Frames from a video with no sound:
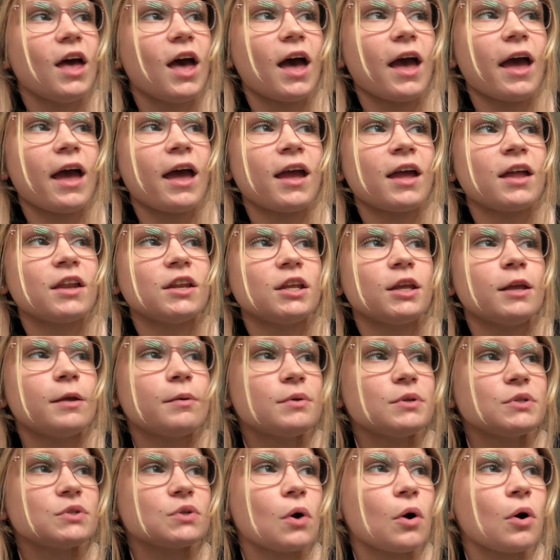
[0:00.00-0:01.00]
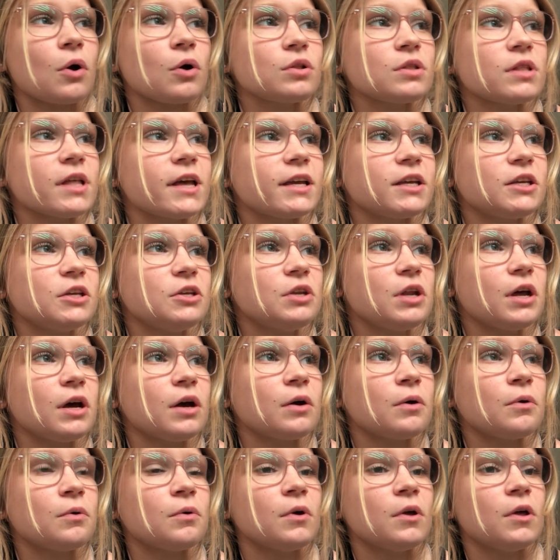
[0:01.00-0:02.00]
And he was all, like, you
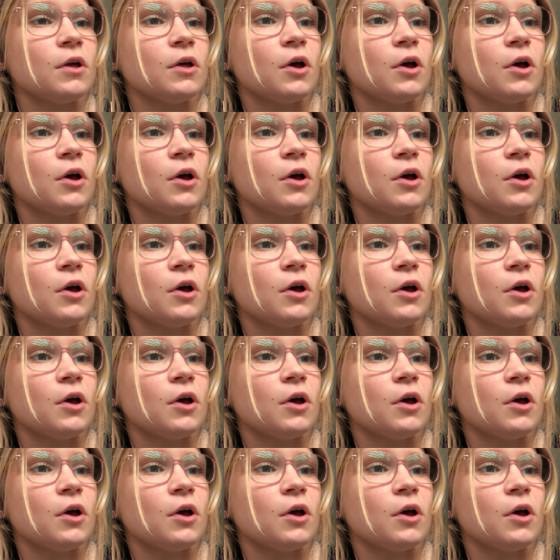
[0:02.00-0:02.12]
know,